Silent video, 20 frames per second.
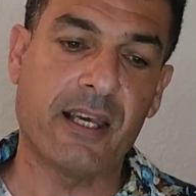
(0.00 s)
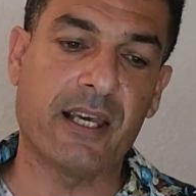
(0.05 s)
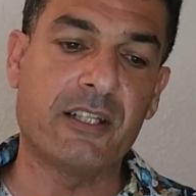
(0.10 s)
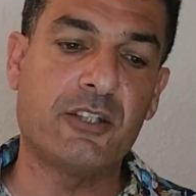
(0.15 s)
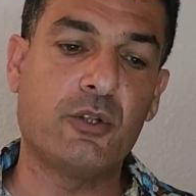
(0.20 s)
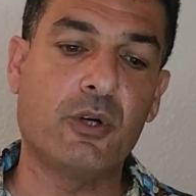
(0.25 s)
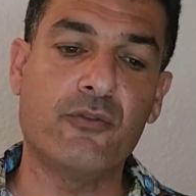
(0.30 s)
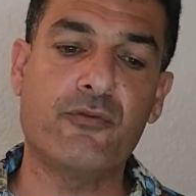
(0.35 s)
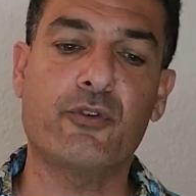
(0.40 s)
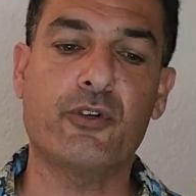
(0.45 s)

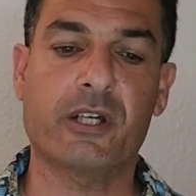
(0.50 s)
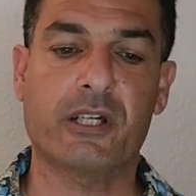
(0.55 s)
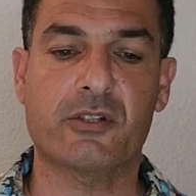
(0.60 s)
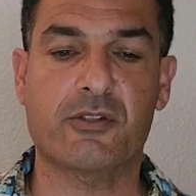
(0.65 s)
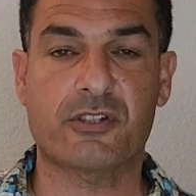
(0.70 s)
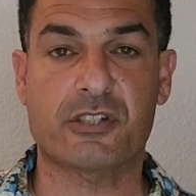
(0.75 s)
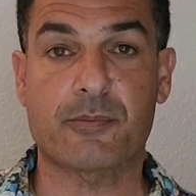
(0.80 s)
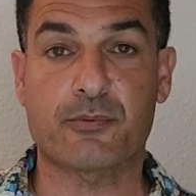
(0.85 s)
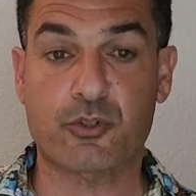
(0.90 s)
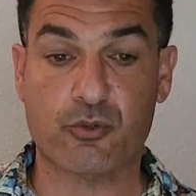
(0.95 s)
And don't forget
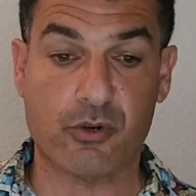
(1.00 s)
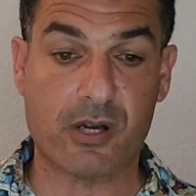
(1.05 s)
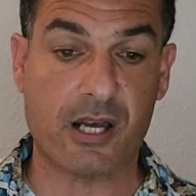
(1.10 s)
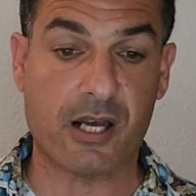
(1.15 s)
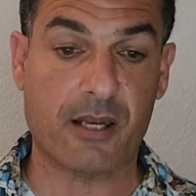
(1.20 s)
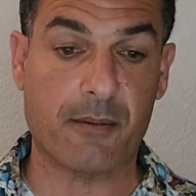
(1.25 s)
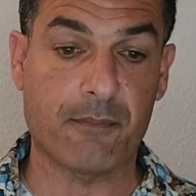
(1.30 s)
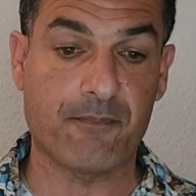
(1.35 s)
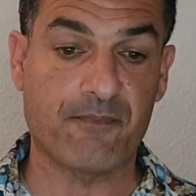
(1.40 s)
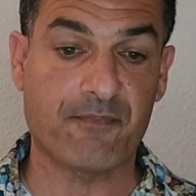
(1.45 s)
to
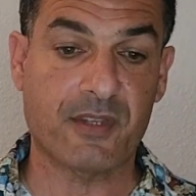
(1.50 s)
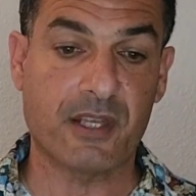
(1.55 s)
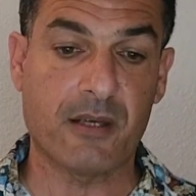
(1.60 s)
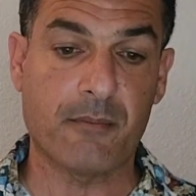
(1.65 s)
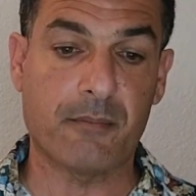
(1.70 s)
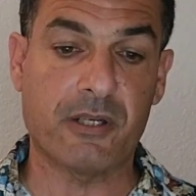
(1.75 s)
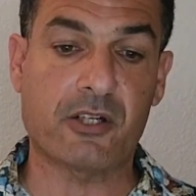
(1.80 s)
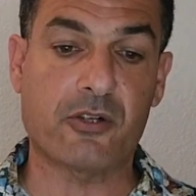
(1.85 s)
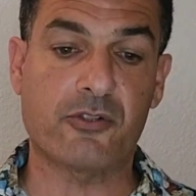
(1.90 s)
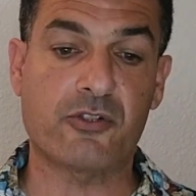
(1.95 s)
subscribe,
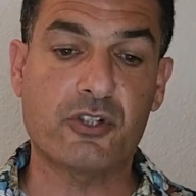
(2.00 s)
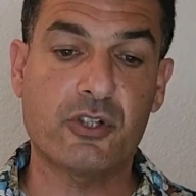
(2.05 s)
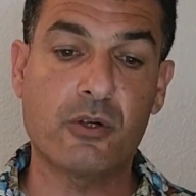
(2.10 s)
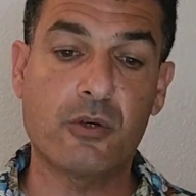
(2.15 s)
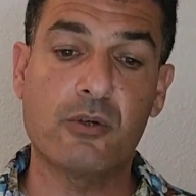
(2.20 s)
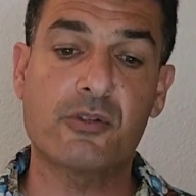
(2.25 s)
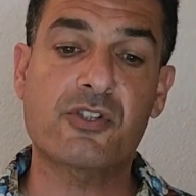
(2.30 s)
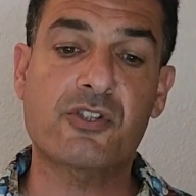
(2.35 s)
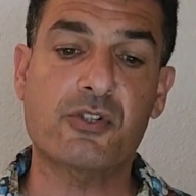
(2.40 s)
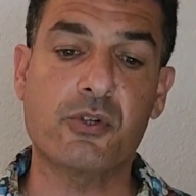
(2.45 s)
because
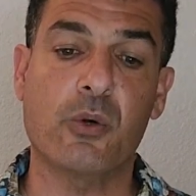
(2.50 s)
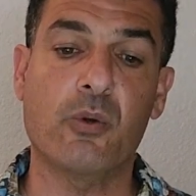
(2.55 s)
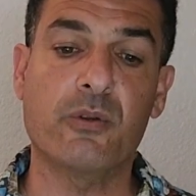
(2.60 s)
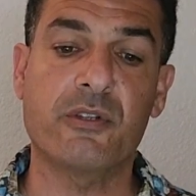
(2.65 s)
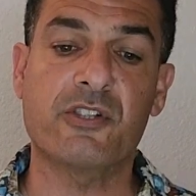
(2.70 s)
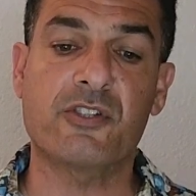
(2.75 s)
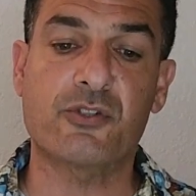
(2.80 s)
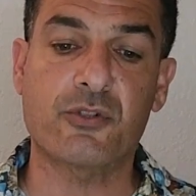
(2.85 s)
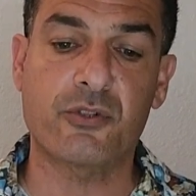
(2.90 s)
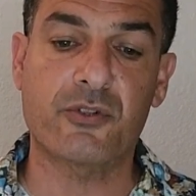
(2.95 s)
your
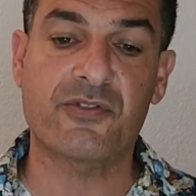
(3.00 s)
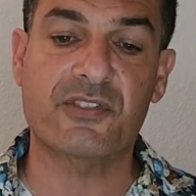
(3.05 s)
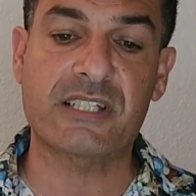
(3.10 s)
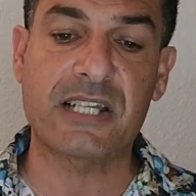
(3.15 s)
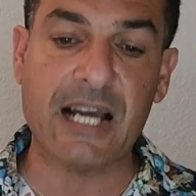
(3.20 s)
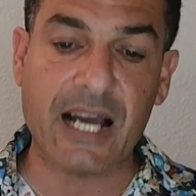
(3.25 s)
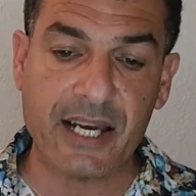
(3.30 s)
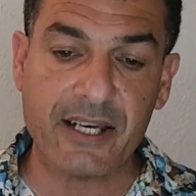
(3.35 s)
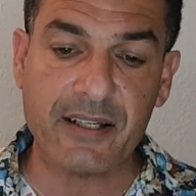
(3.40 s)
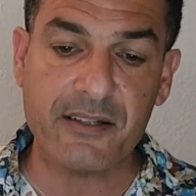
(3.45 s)
soul
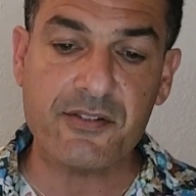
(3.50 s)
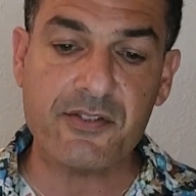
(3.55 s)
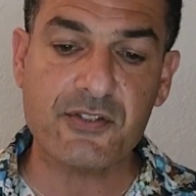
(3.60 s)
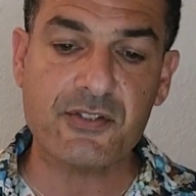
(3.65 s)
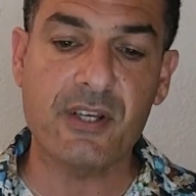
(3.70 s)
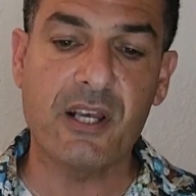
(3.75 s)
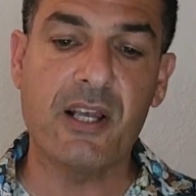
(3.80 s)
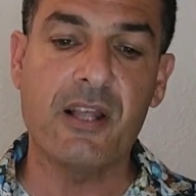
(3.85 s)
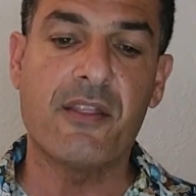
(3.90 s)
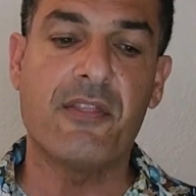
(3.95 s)
deserves
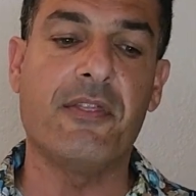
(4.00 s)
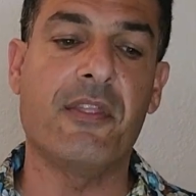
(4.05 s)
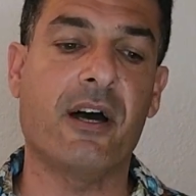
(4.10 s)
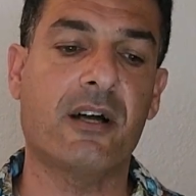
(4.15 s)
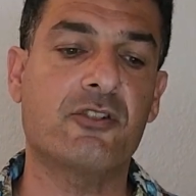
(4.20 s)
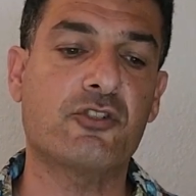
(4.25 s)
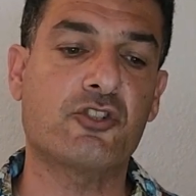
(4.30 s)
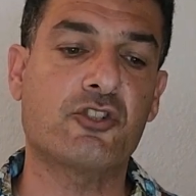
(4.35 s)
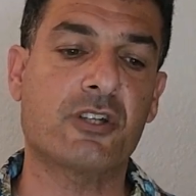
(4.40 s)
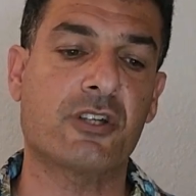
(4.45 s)
guidance,
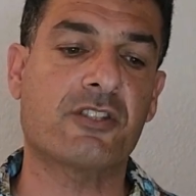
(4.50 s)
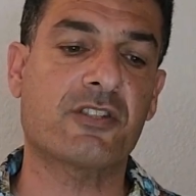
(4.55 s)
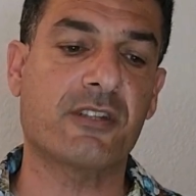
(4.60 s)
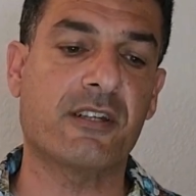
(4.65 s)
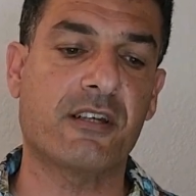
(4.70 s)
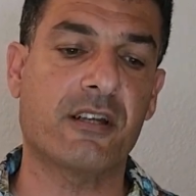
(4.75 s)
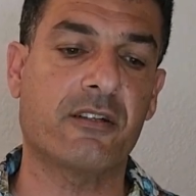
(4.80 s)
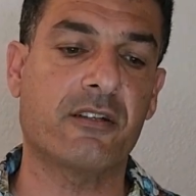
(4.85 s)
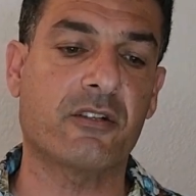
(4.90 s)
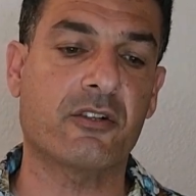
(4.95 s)
not
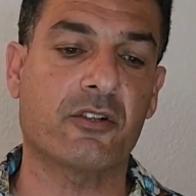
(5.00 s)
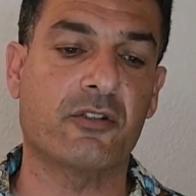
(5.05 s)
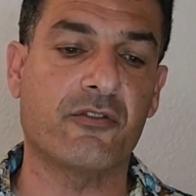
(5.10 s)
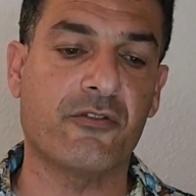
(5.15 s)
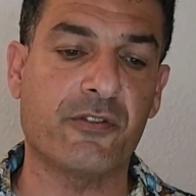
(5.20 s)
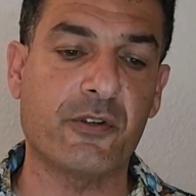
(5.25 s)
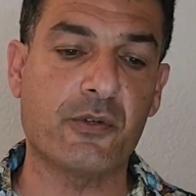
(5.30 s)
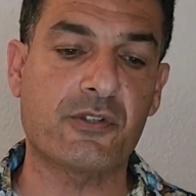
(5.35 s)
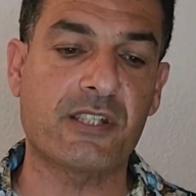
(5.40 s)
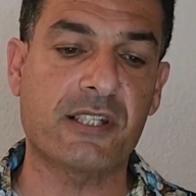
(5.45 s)
just another
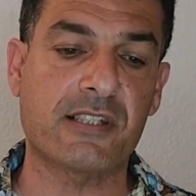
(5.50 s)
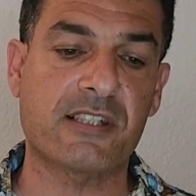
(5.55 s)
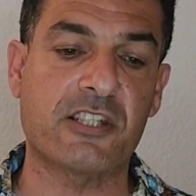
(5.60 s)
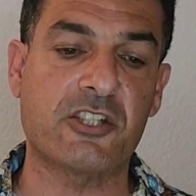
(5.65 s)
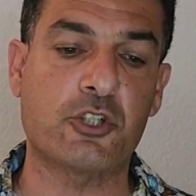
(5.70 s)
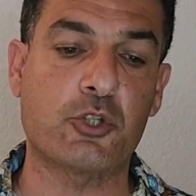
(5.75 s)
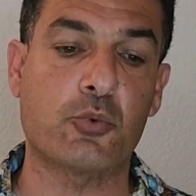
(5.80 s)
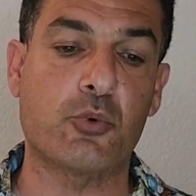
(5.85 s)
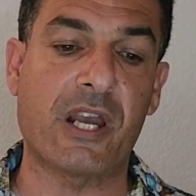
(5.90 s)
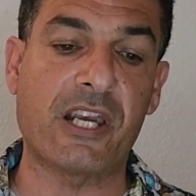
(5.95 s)
confusing
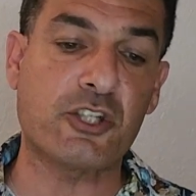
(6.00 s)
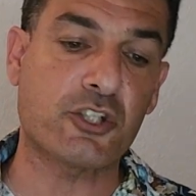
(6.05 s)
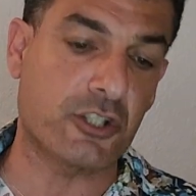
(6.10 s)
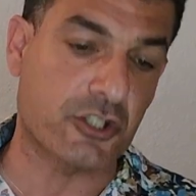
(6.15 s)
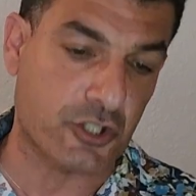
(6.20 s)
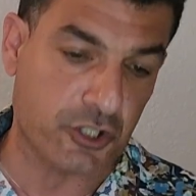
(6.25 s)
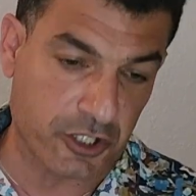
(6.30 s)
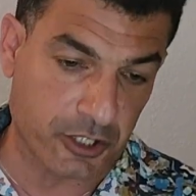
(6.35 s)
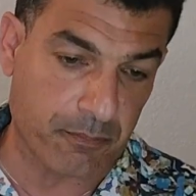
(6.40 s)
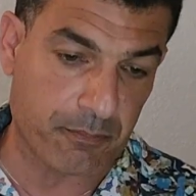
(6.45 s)

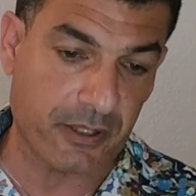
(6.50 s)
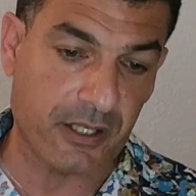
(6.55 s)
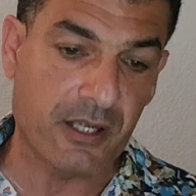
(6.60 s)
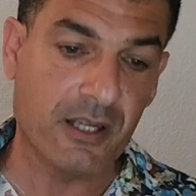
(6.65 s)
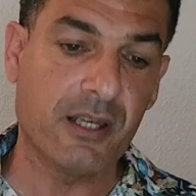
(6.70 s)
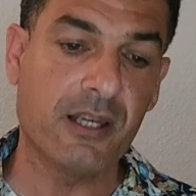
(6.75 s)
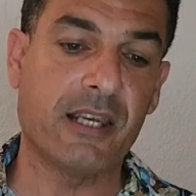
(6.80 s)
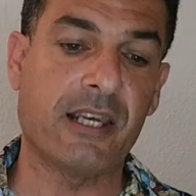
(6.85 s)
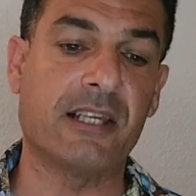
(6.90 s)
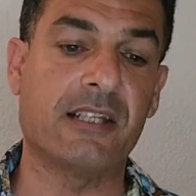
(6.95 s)
situationship
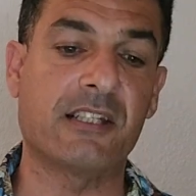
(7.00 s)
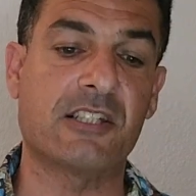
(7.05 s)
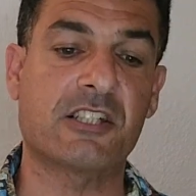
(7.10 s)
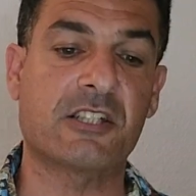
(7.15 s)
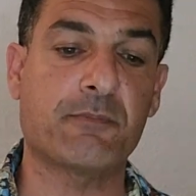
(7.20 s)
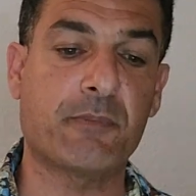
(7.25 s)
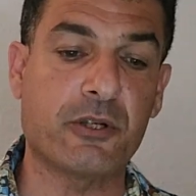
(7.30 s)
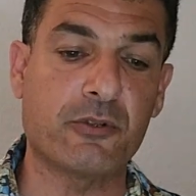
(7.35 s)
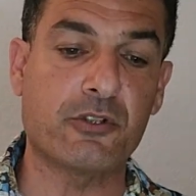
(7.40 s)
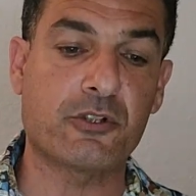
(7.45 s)
in a
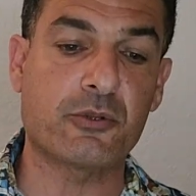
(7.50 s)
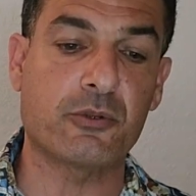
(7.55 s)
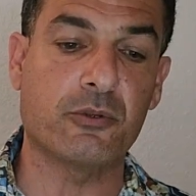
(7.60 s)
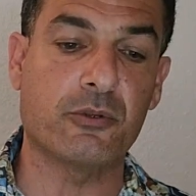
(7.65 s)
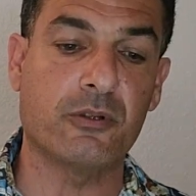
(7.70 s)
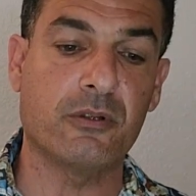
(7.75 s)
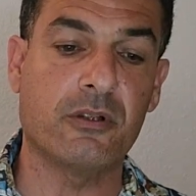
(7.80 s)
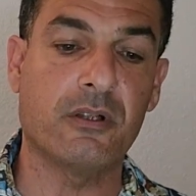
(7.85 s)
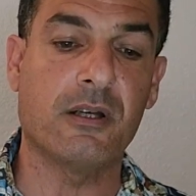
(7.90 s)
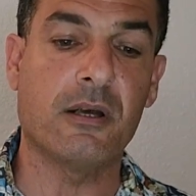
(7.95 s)

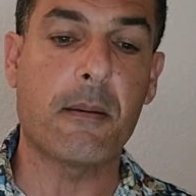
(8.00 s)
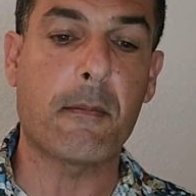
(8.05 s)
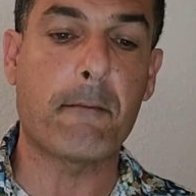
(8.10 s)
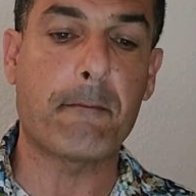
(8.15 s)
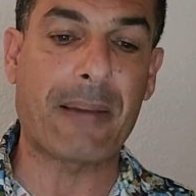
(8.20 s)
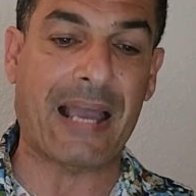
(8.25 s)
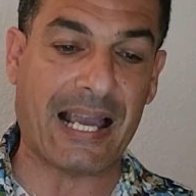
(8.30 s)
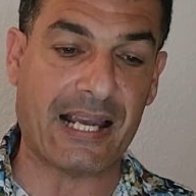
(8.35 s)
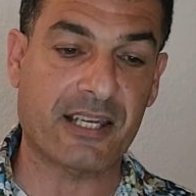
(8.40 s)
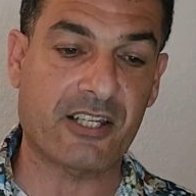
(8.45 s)
spiritual
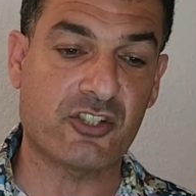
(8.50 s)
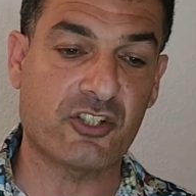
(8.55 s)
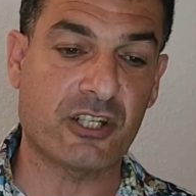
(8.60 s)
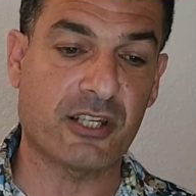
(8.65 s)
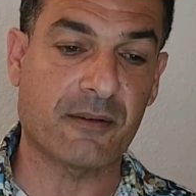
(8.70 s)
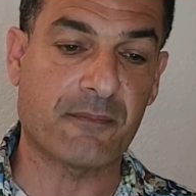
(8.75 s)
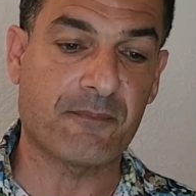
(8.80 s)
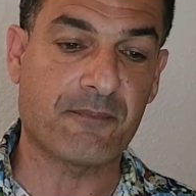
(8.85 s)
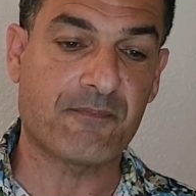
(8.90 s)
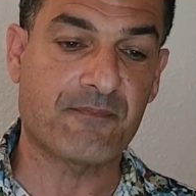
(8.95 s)

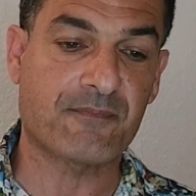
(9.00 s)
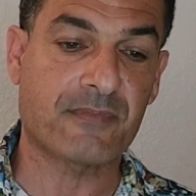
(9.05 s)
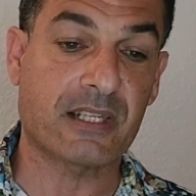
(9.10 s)
packaging.